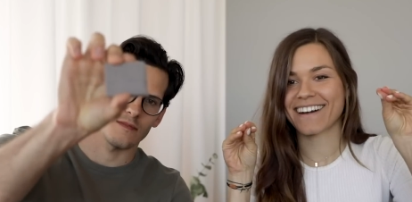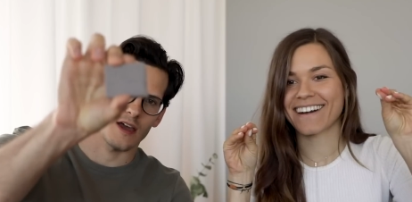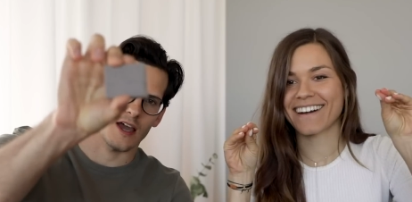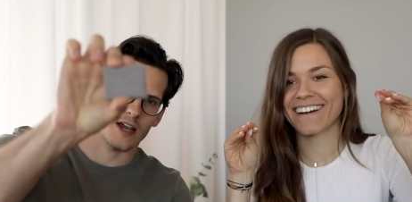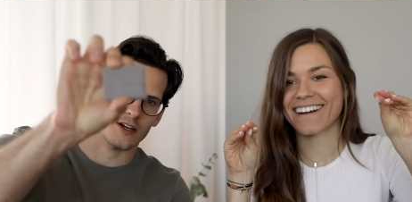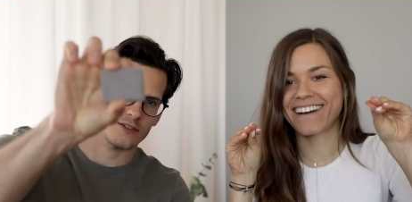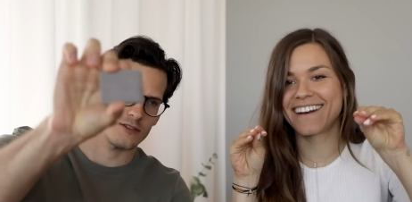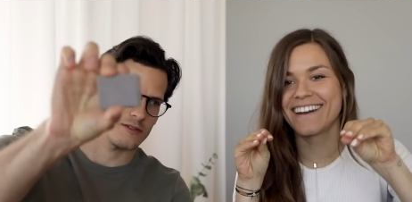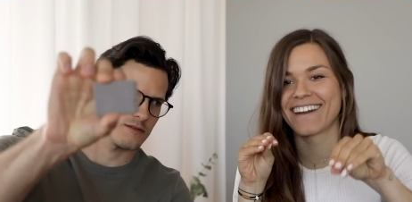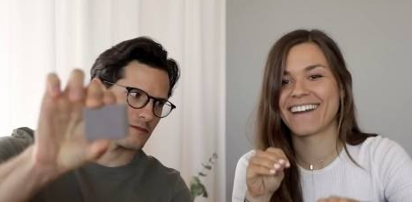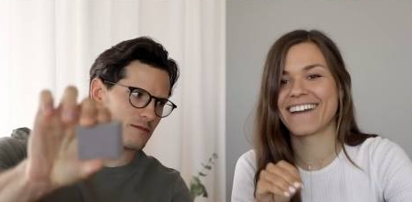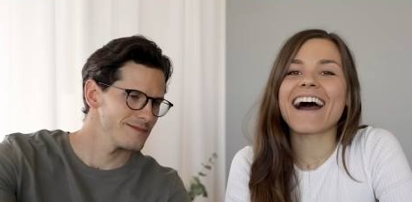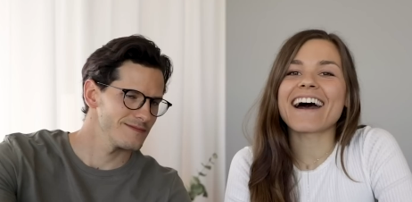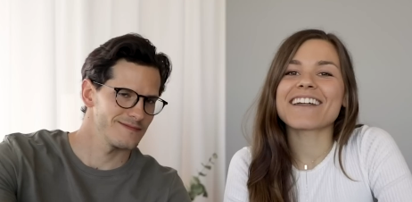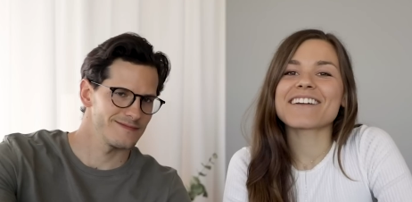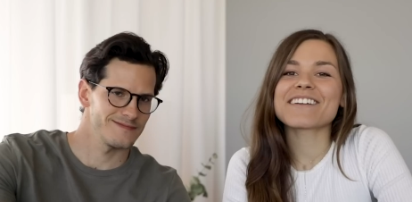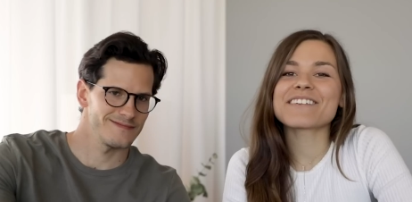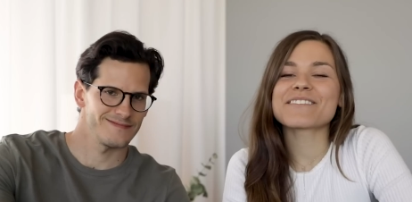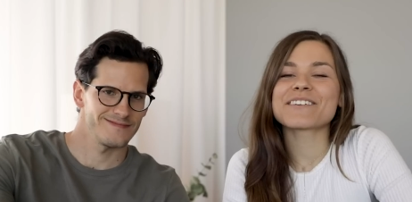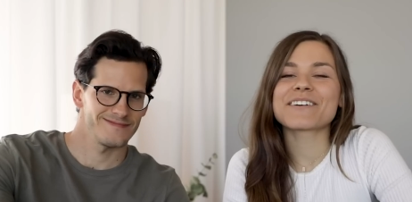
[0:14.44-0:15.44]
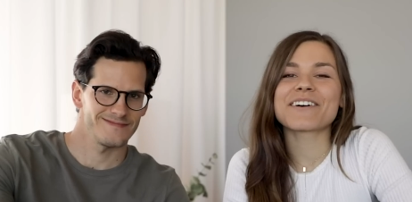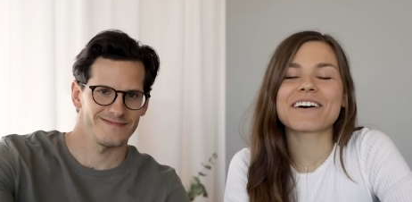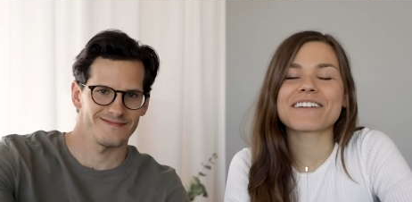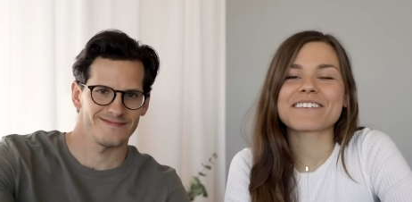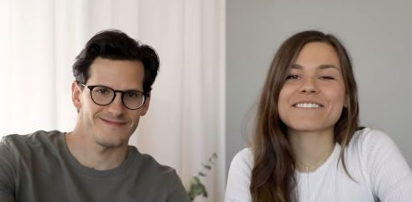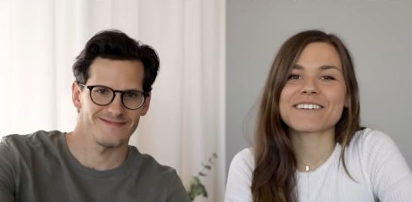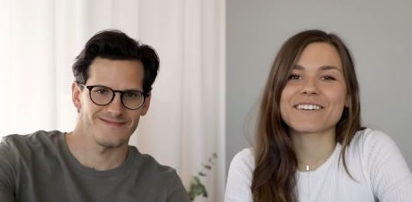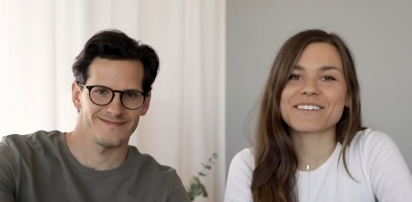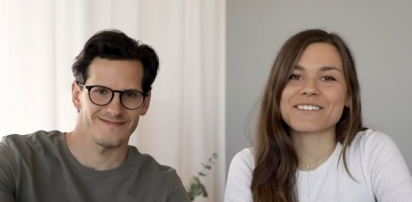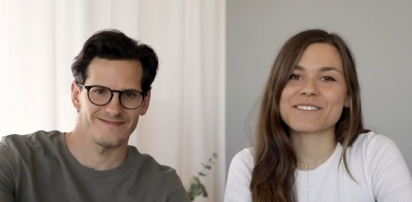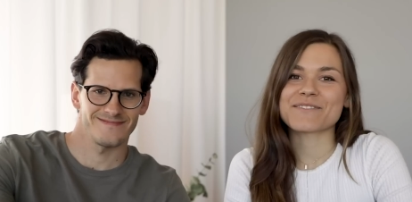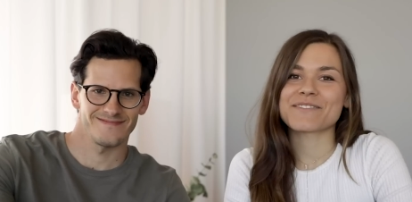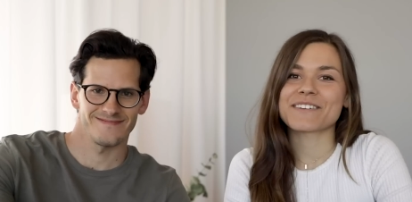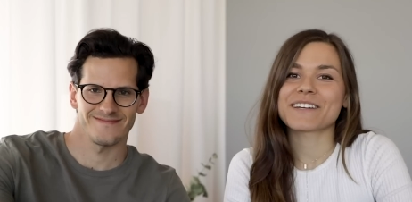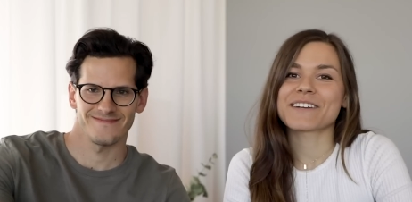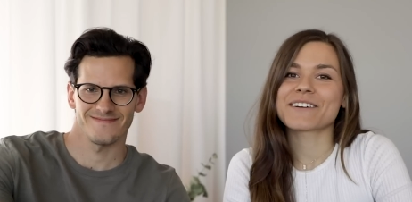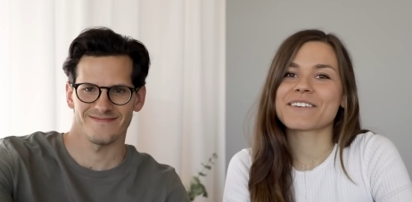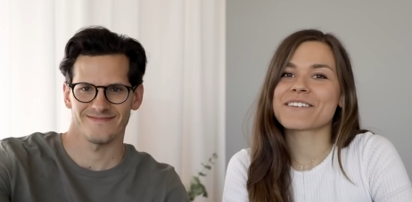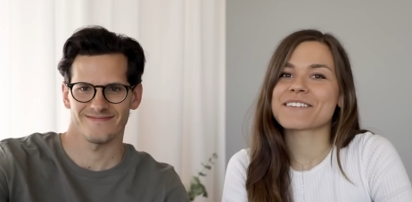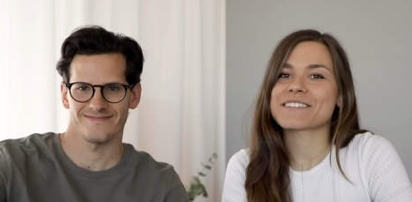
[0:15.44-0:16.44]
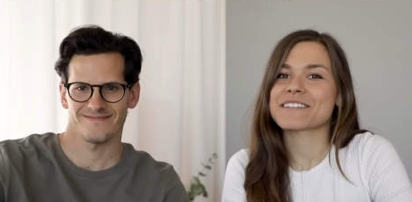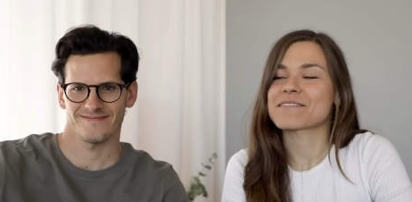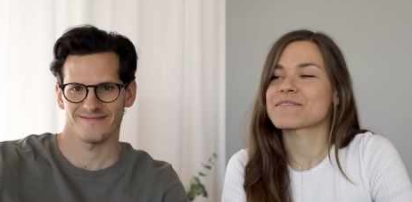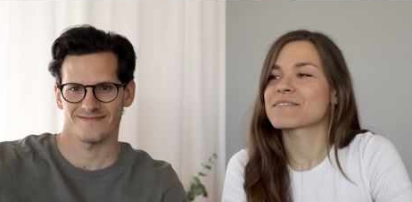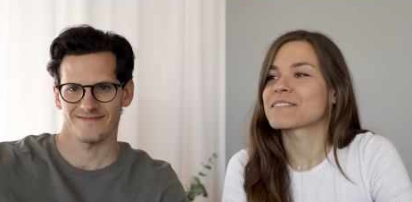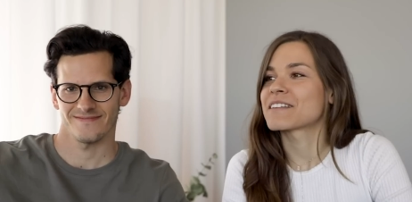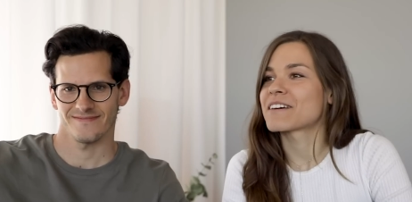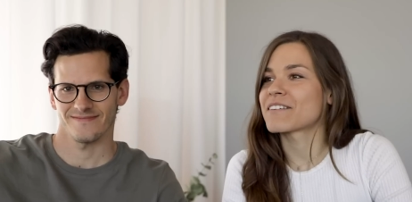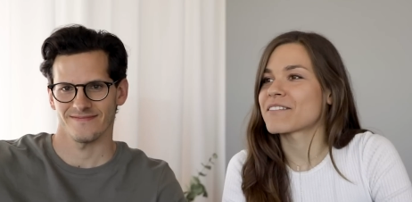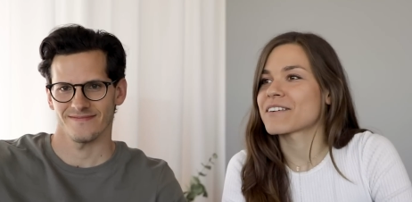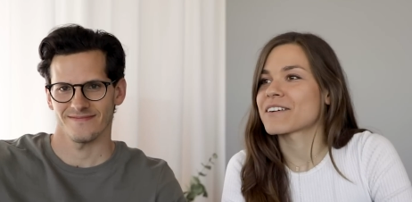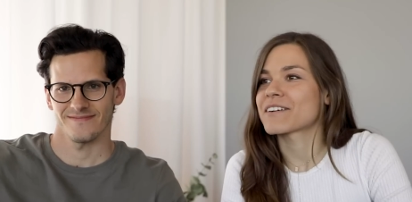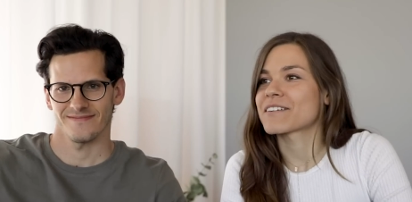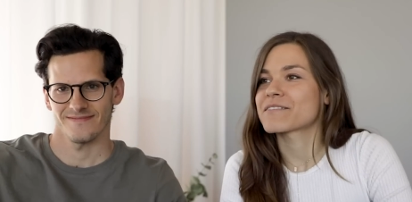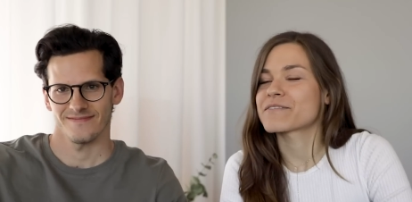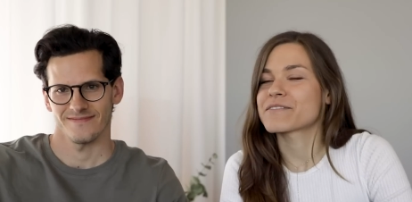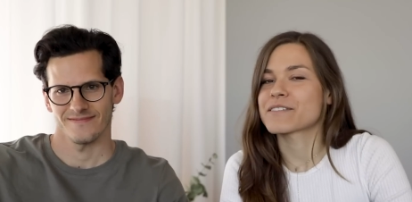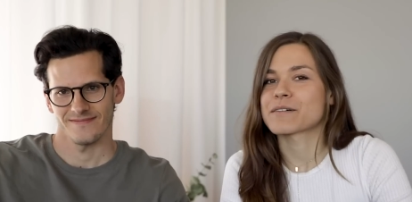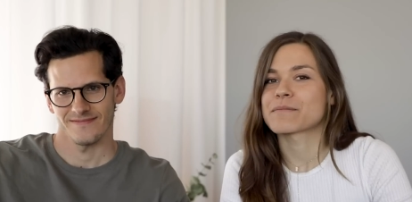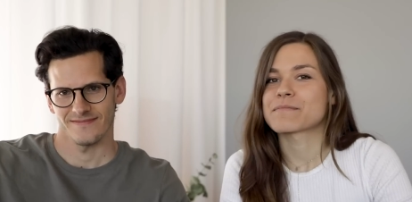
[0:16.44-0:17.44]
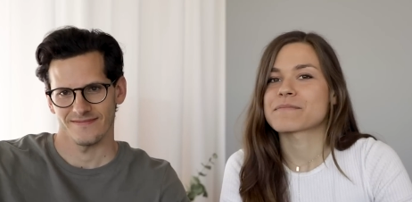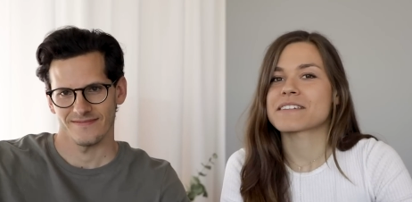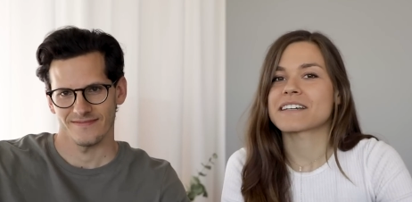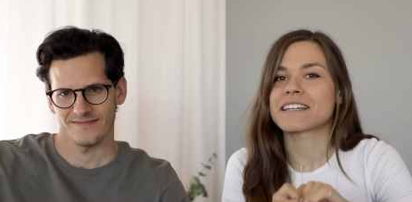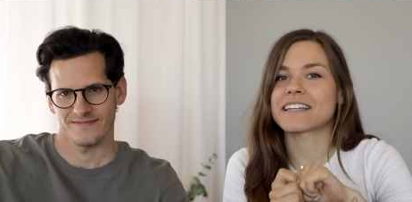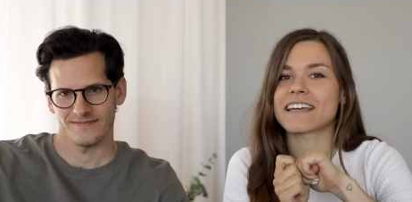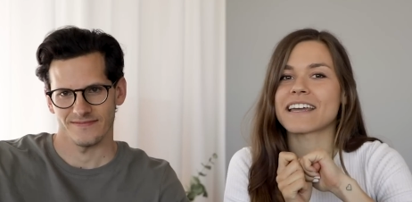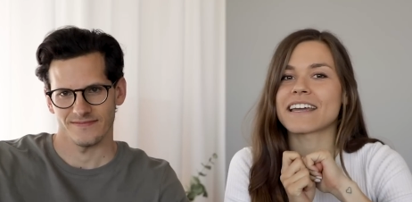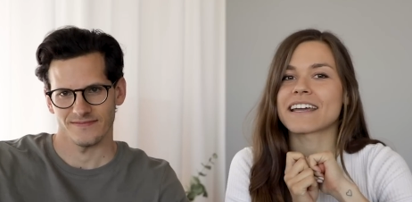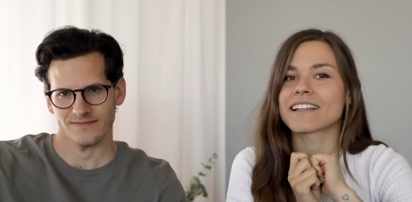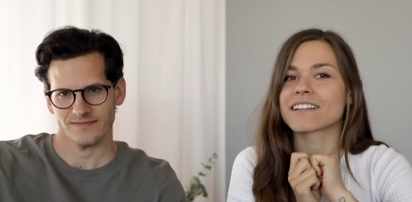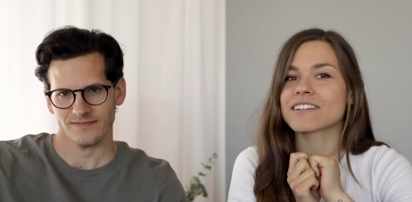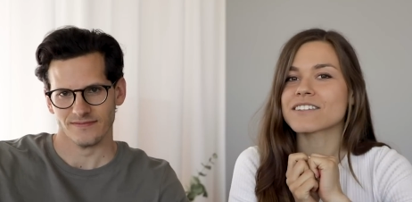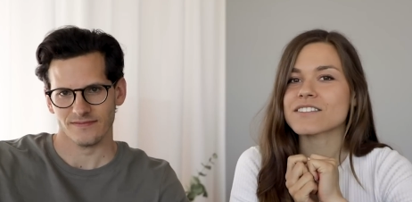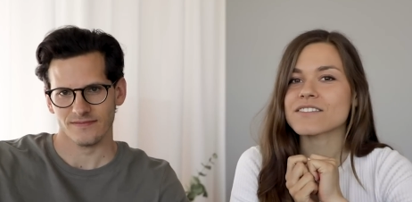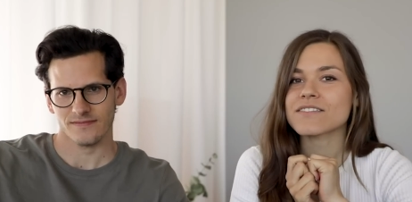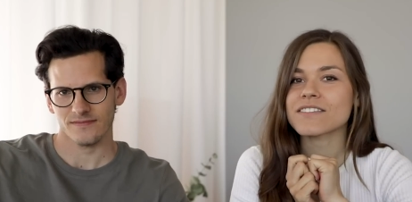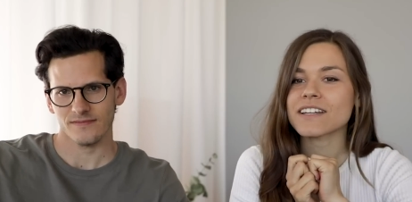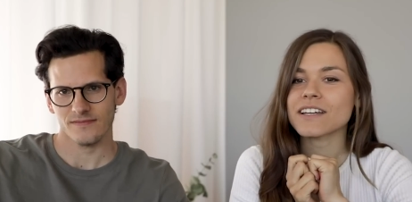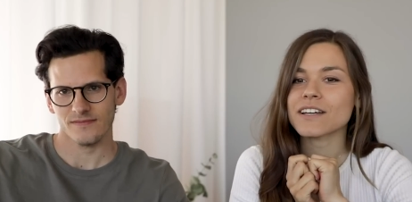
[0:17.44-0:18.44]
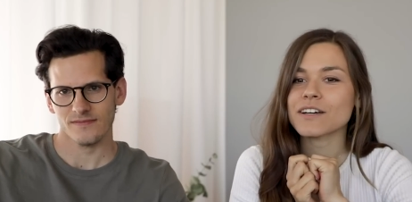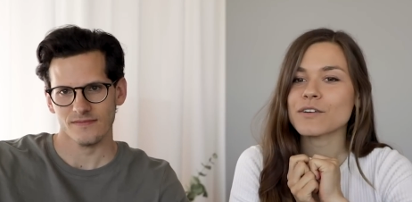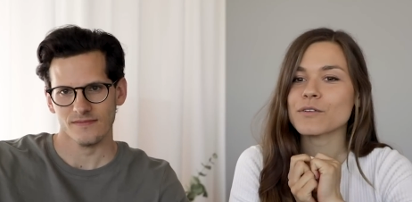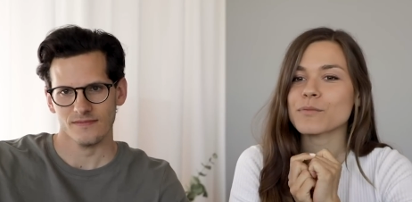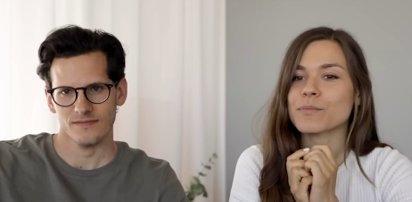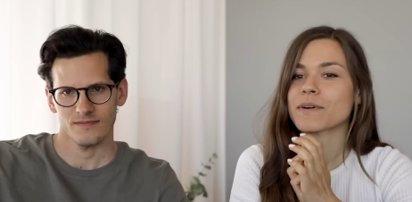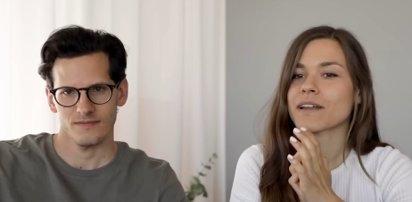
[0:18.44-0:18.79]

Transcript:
Speaker 1: action. I don't even know how to start this video because I've never filmed an English video,